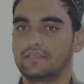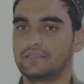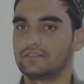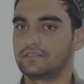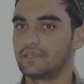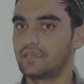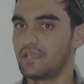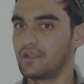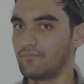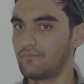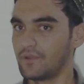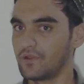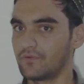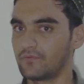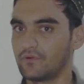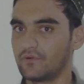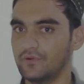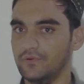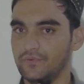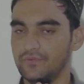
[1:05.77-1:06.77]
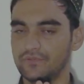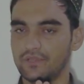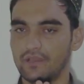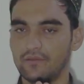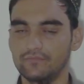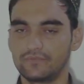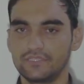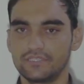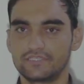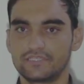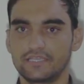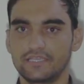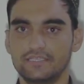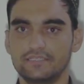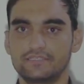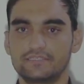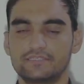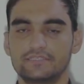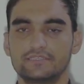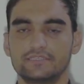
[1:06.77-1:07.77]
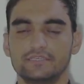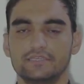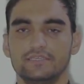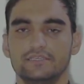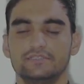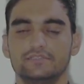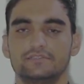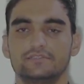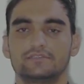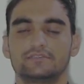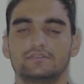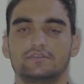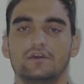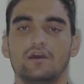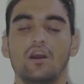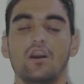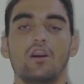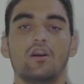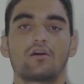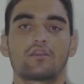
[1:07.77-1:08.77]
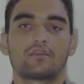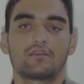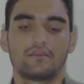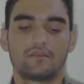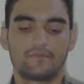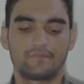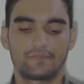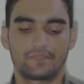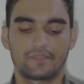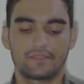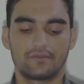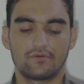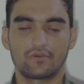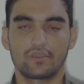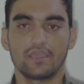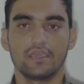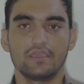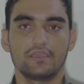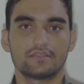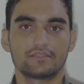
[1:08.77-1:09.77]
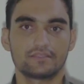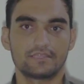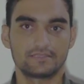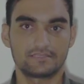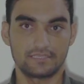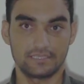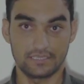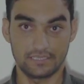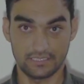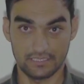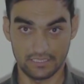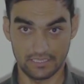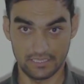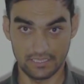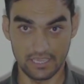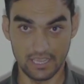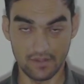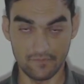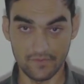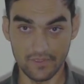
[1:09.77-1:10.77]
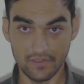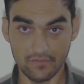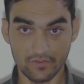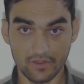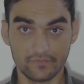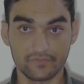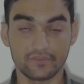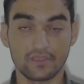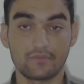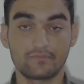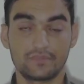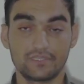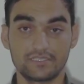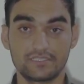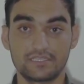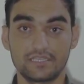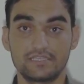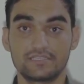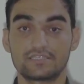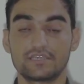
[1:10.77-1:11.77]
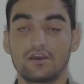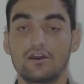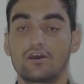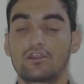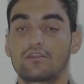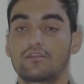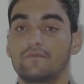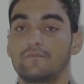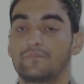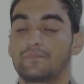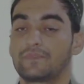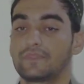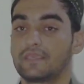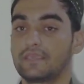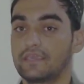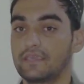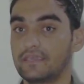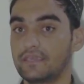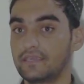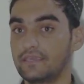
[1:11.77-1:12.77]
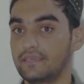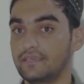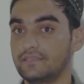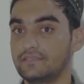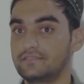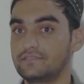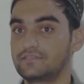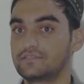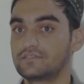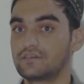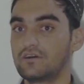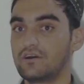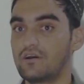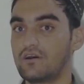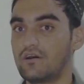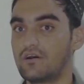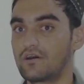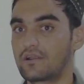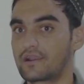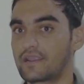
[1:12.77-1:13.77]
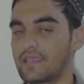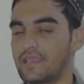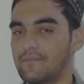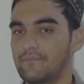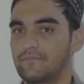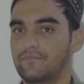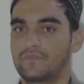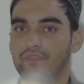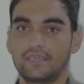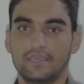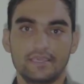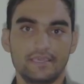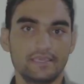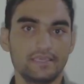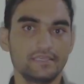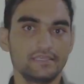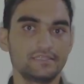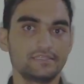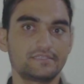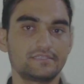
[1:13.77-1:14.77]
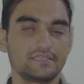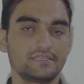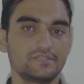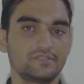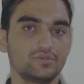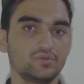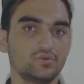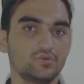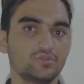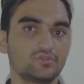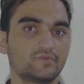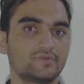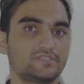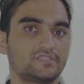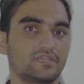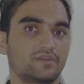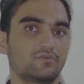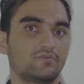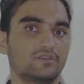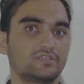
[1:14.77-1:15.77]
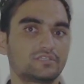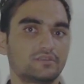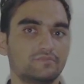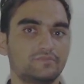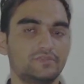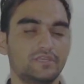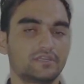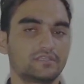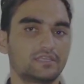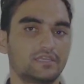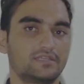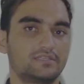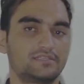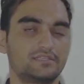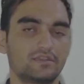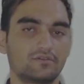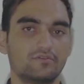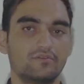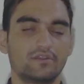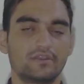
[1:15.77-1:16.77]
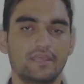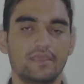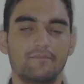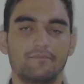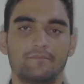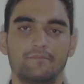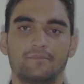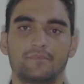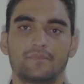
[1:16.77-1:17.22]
The helping verbs of this tense is are. Okay, this helping verbs of this tense are is, are, am. Is used with singular subject and singular name.